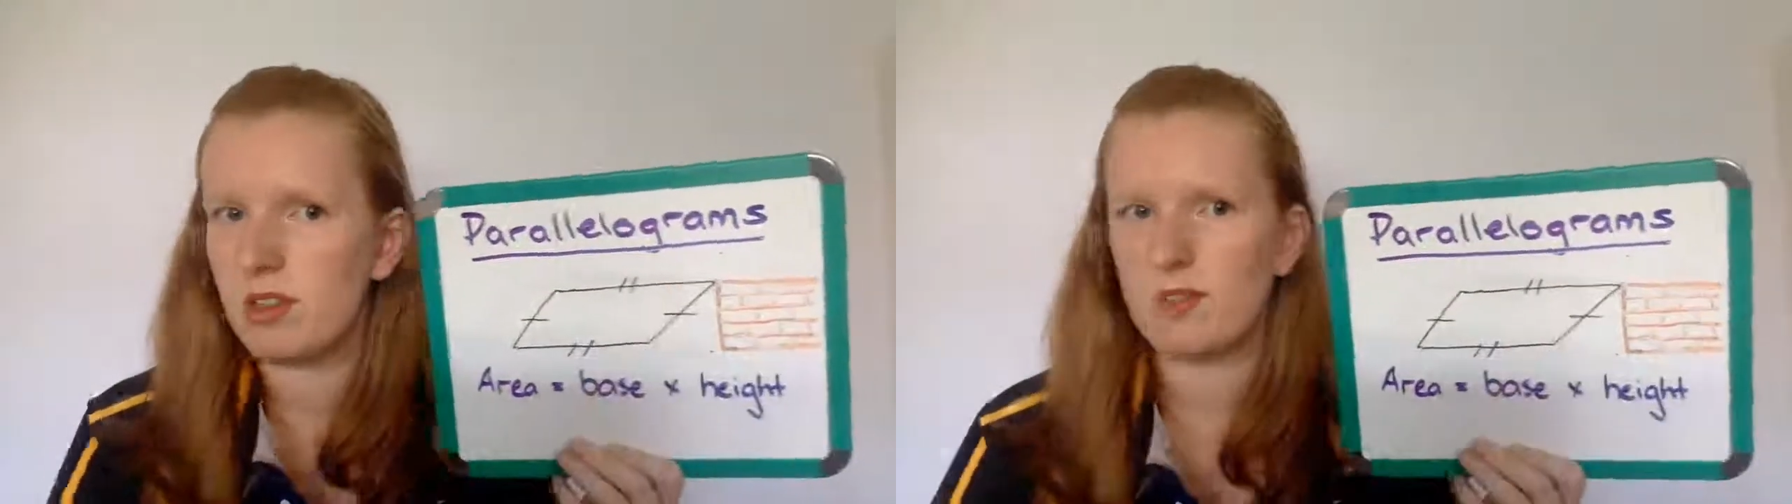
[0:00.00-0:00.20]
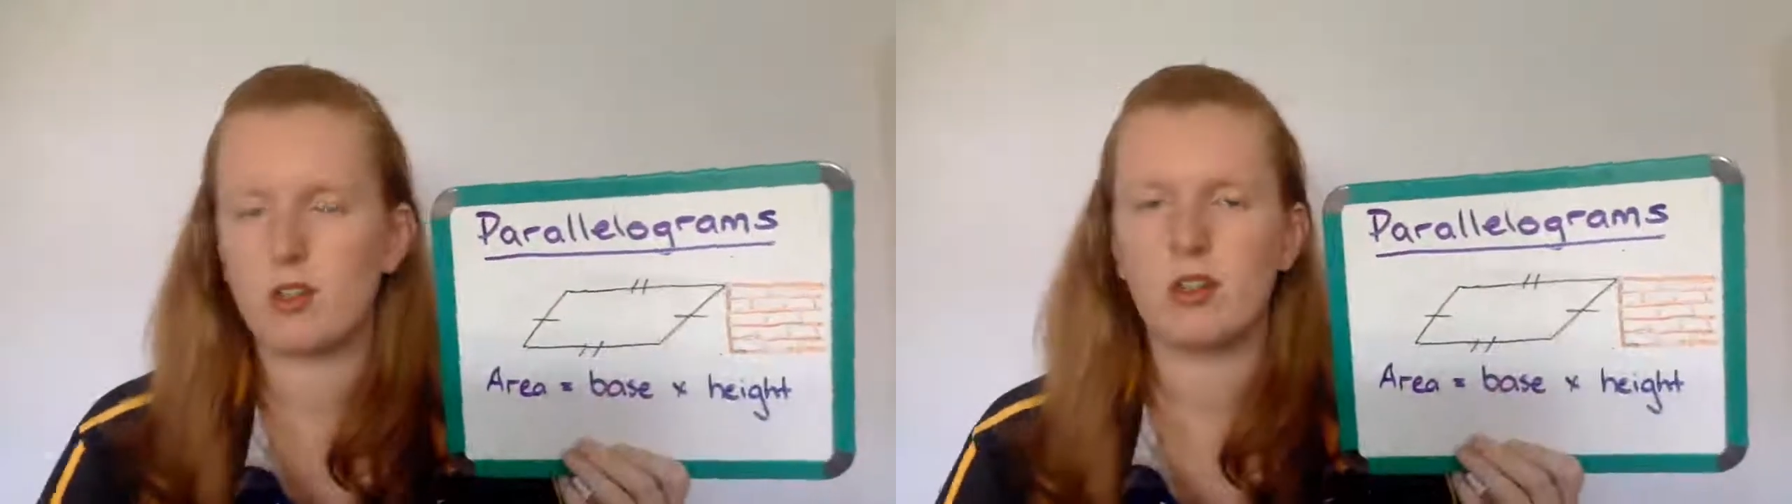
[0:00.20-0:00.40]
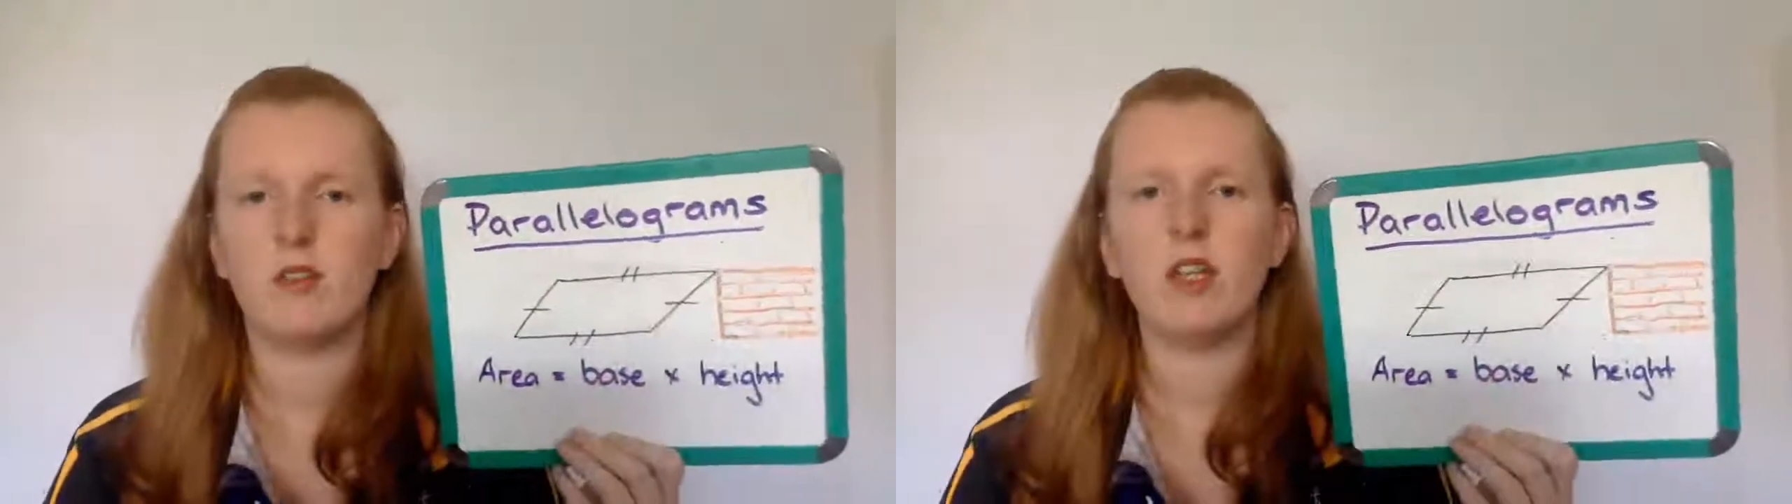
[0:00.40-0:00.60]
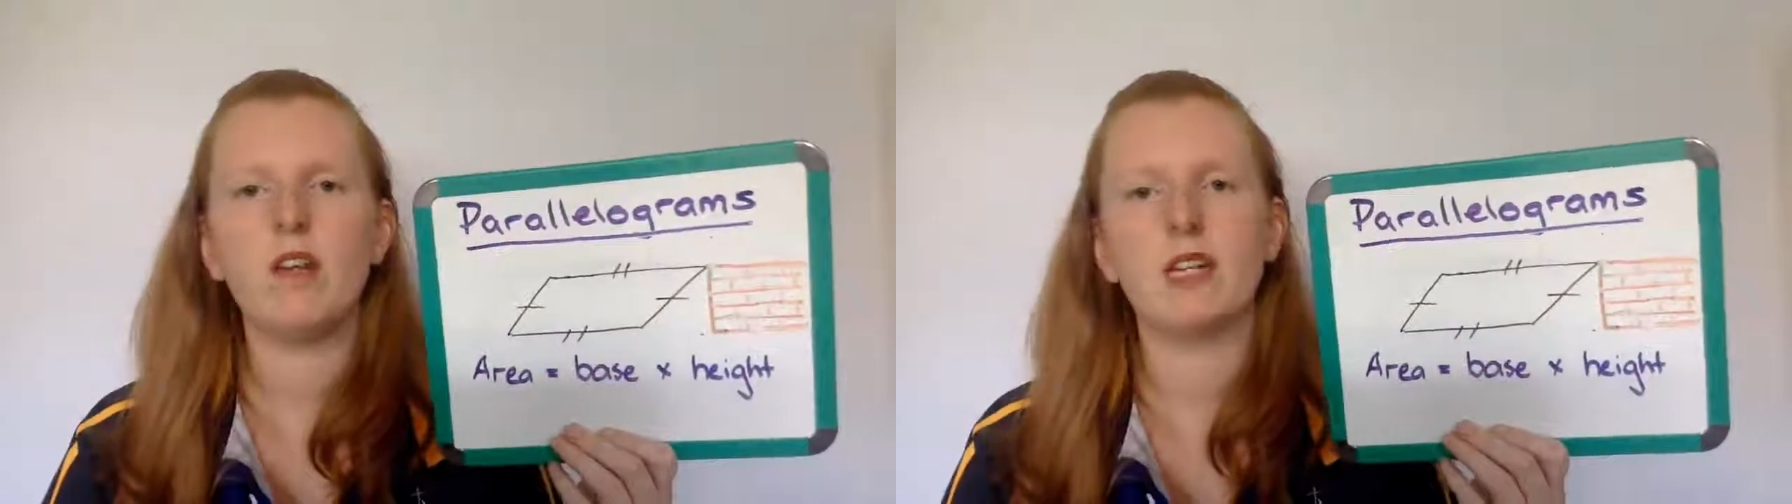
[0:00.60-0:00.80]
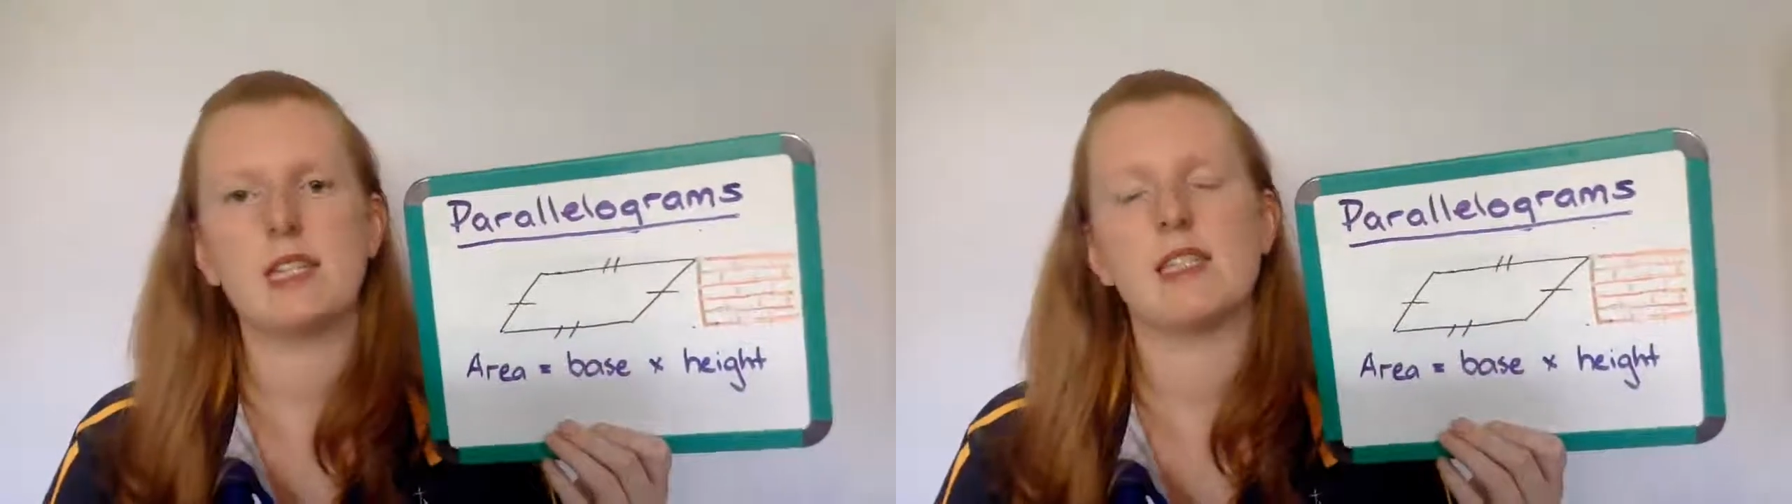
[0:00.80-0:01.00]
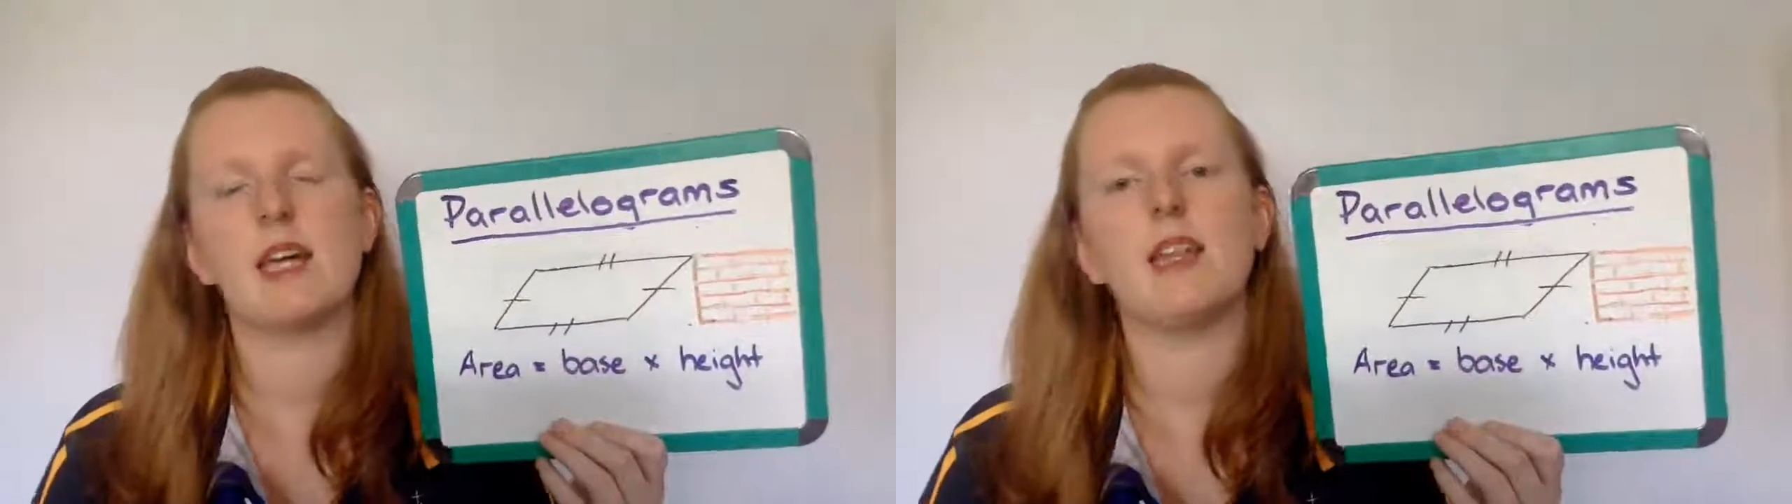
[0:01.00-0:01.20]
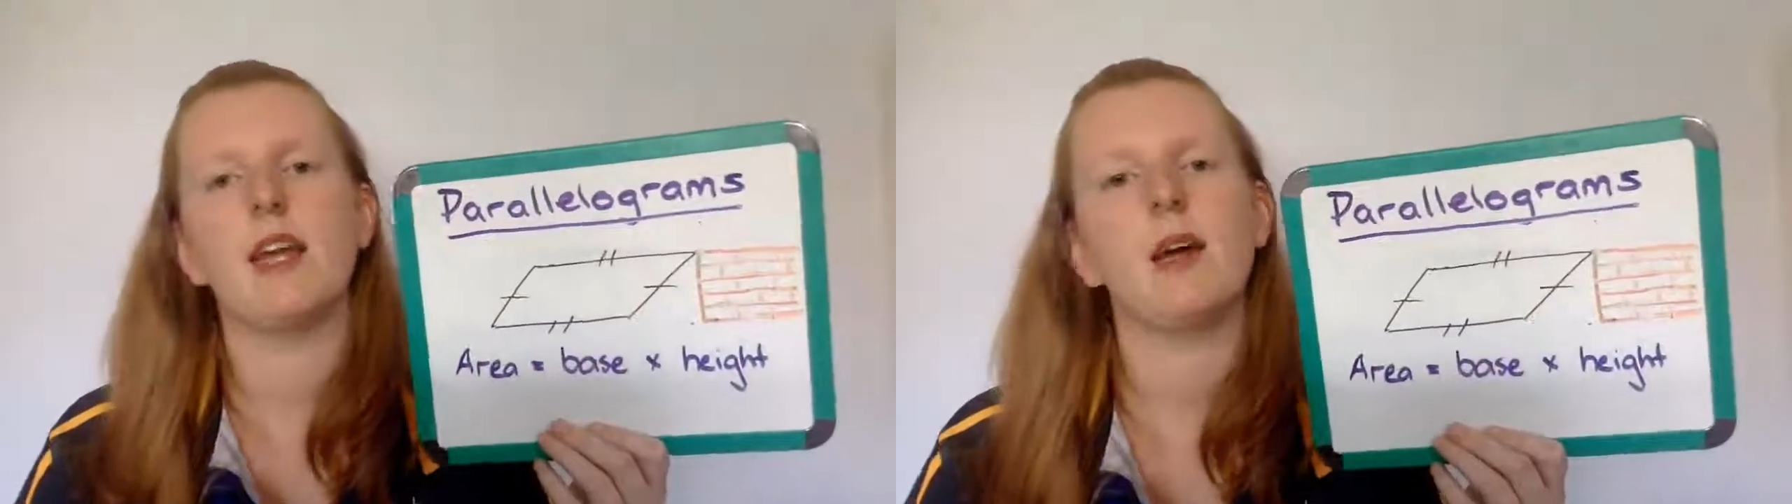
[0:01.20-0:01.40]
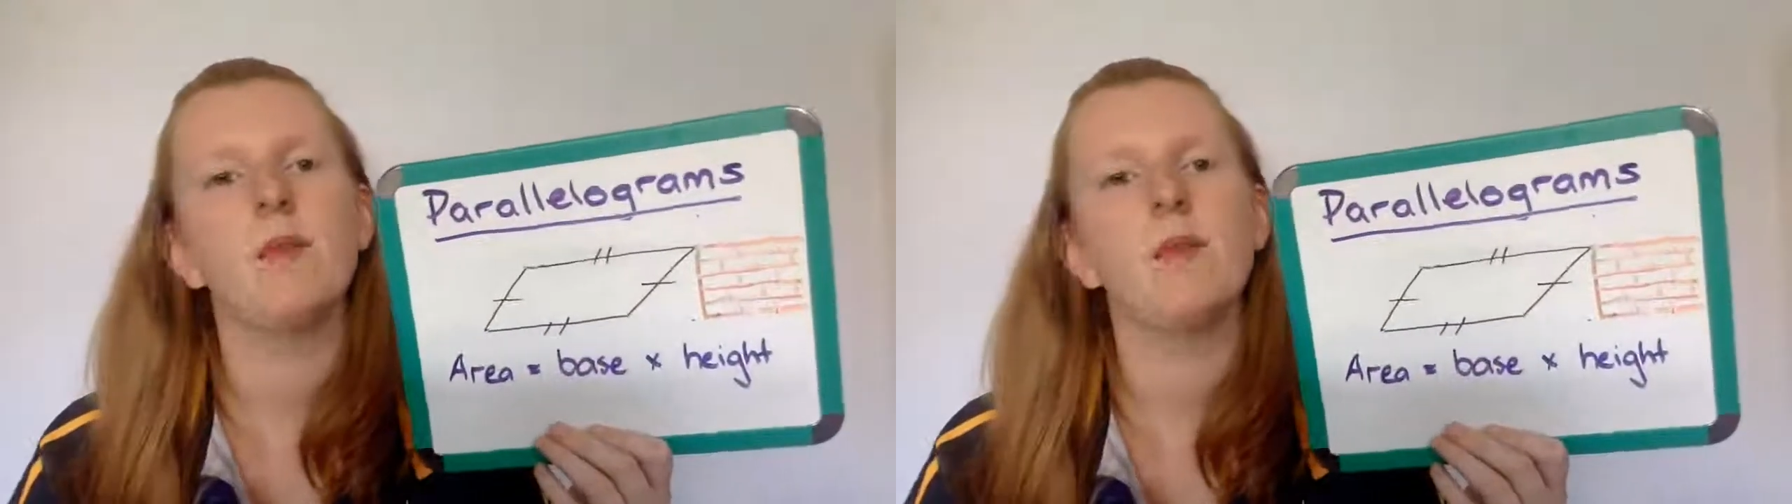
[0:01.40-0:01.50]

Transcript: that I've drawn over here, I'll get to that later.